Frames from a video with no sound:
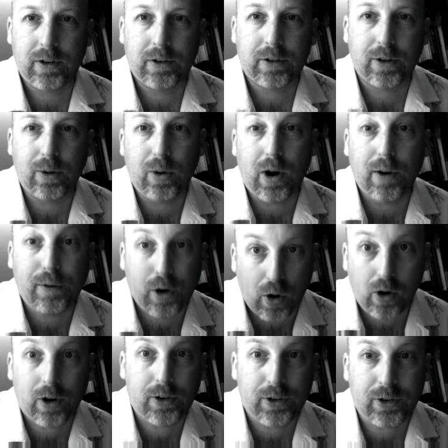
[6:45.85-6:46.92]
So, of
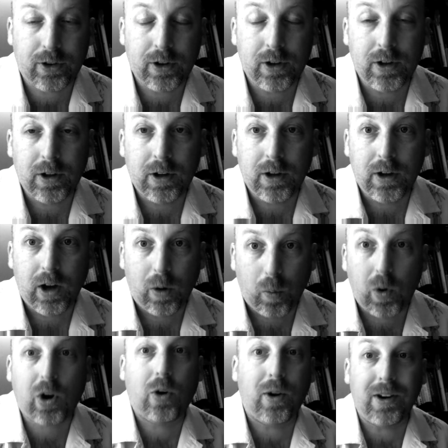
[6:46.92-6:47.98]
course,
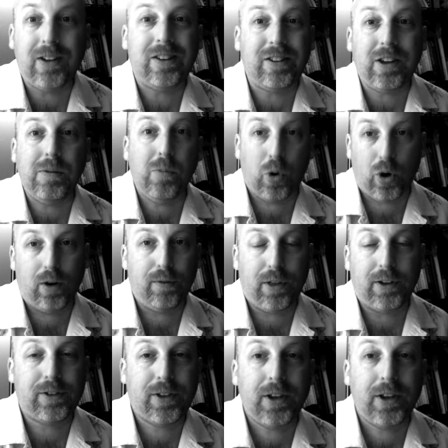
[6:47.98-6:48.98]
we're going to see more of this.